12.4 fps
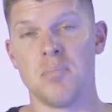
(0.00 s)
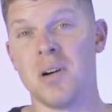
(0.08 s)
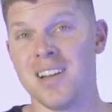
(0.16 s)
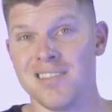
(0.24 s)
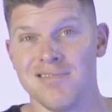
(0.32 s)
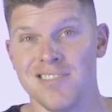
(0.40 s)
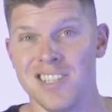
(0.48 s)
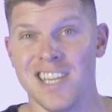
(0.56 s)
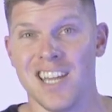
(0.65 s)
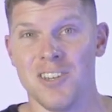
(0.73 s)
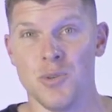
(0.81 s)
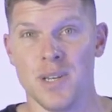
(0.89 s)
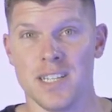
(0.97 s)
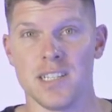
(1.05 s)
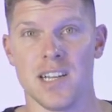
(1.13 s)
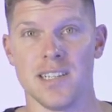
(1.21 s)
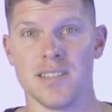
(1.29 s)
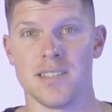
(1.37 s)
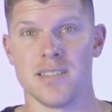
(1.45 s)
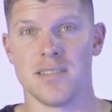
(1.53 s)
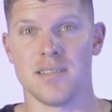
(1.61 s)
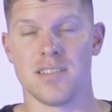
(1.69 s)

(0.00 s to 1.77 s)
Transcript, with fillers: But you can't do inclines.